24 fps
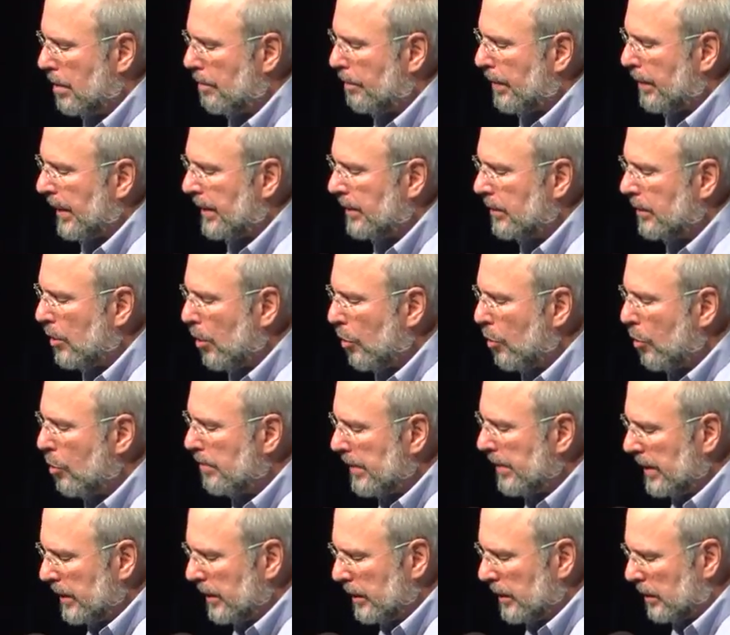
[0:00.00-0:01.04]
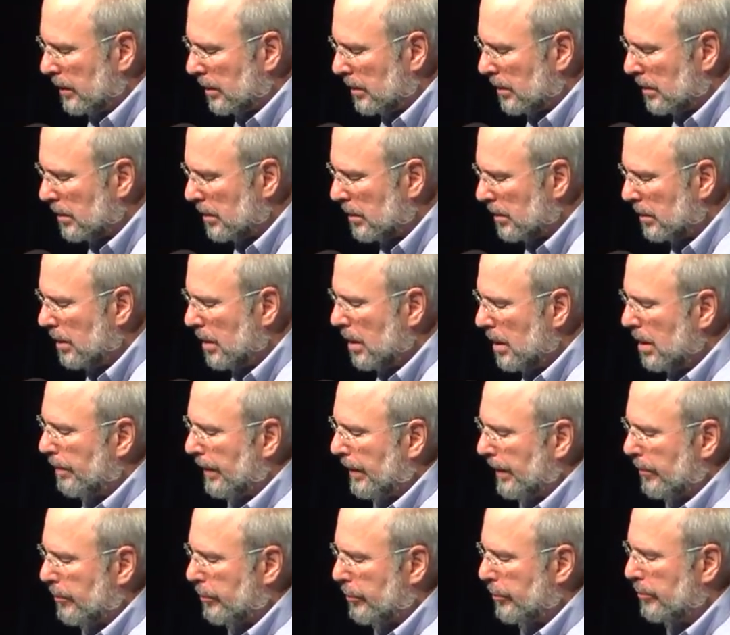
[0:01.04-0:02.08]
By no means,
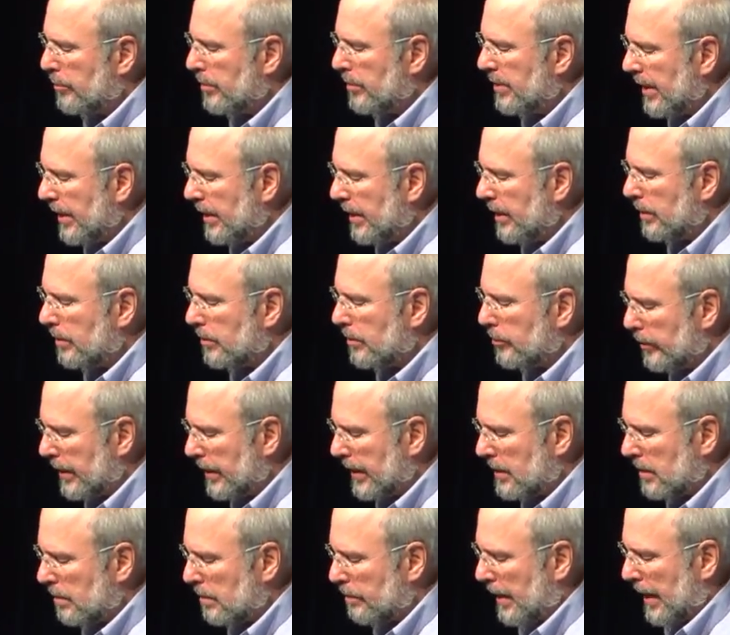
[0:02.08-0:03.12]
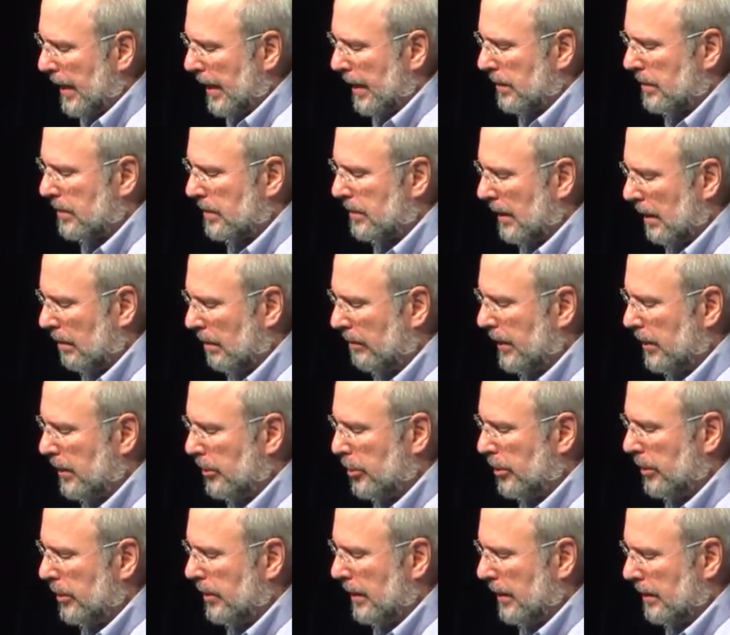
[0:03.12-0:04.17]
but through their trespass
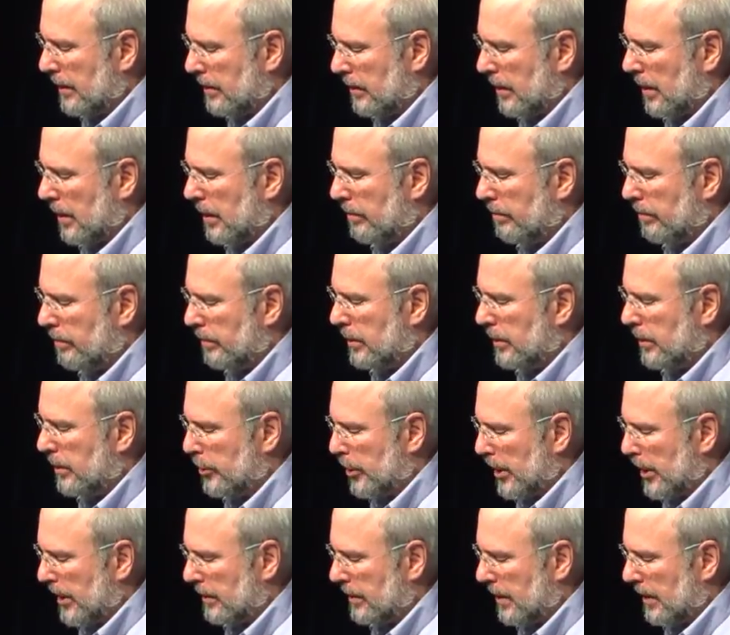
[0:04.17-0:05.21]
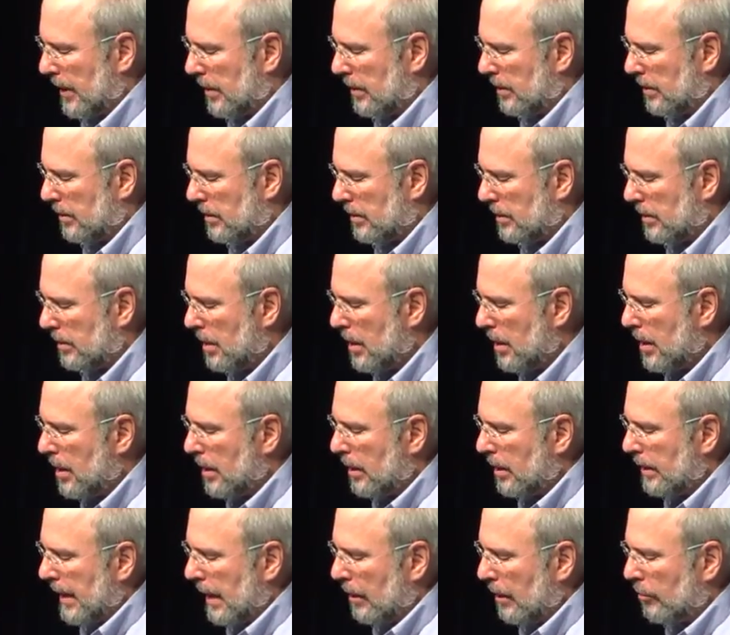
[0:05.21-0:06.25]
salvation has come to the Gentiles.
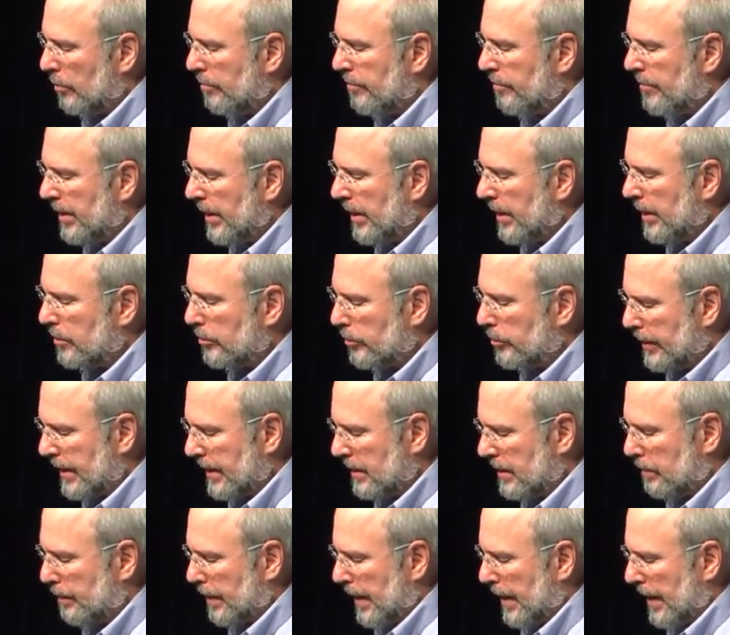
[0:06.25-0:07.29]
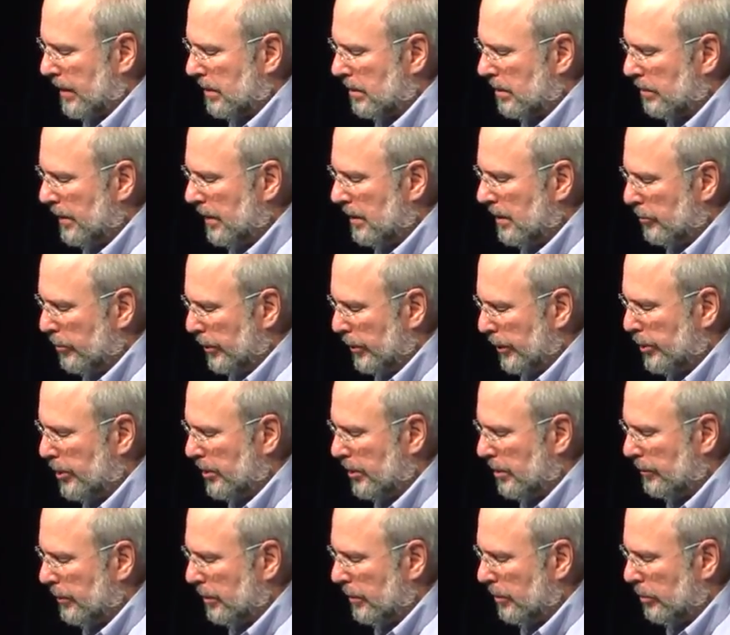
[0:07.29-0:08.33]
Now, if their trespass means
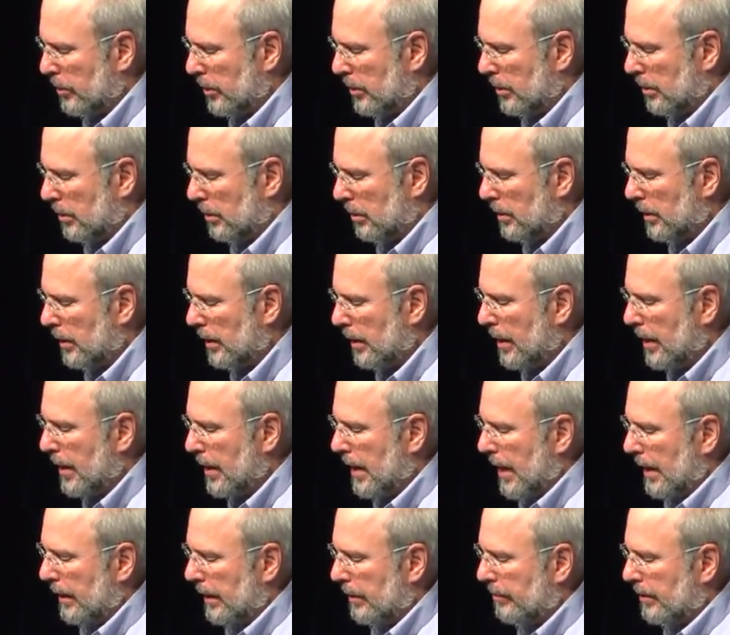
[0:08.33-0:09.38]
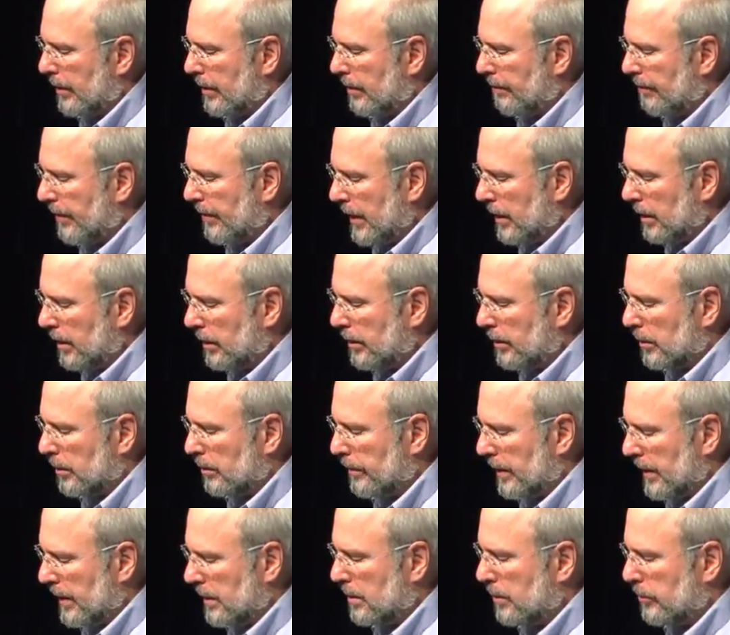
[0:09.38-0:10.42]
riches for the world, and if their failure
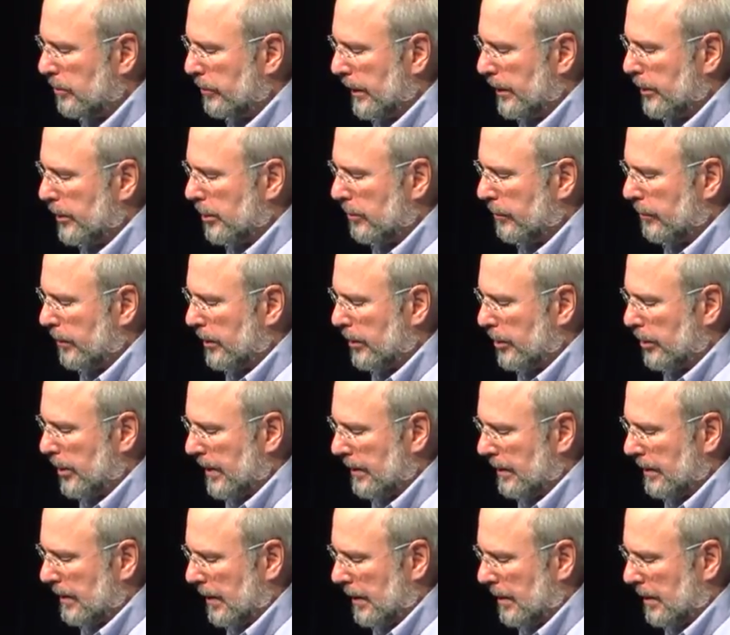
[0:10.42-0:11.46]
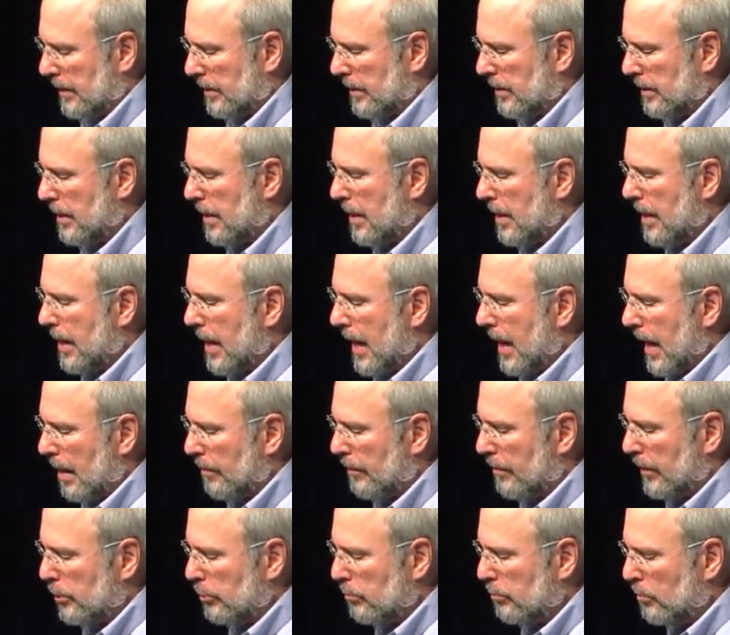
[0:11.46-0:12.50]
means riches for the Gentiles, how
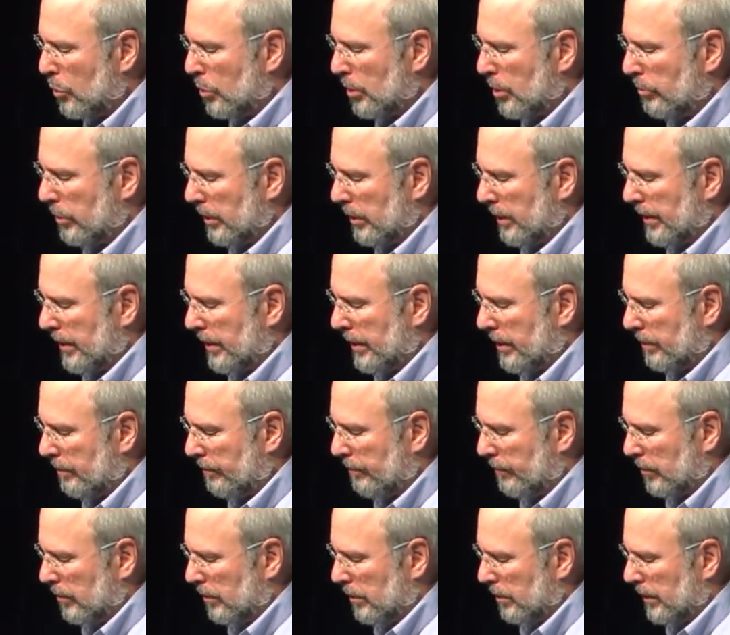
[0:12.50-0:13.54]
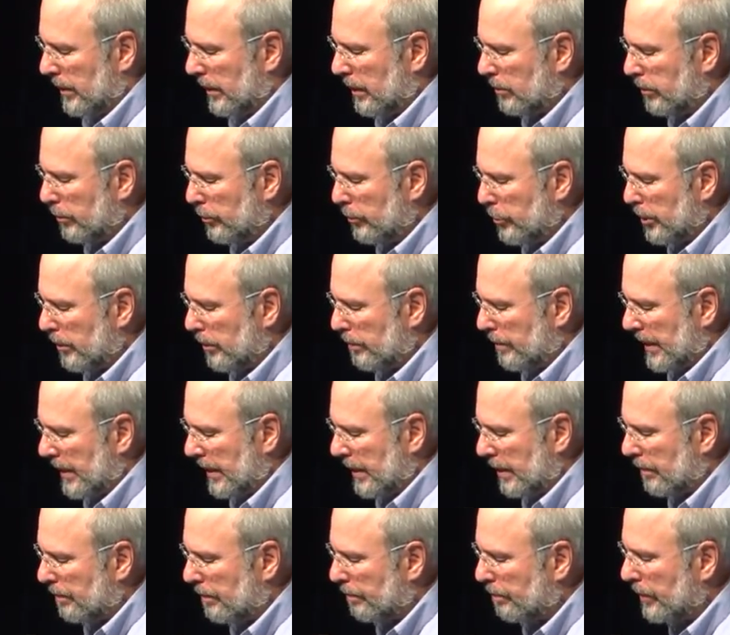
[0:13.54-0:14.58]
much more will their full inclusion
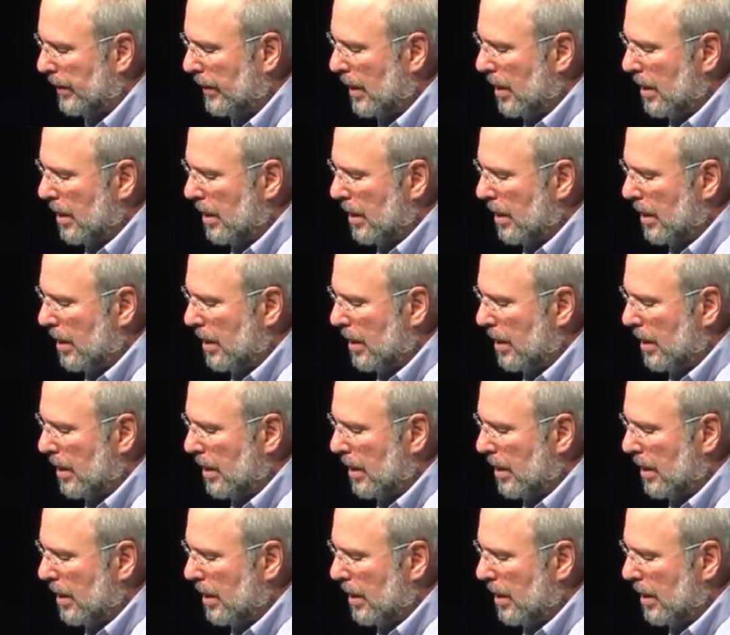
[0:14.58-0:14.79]
mean?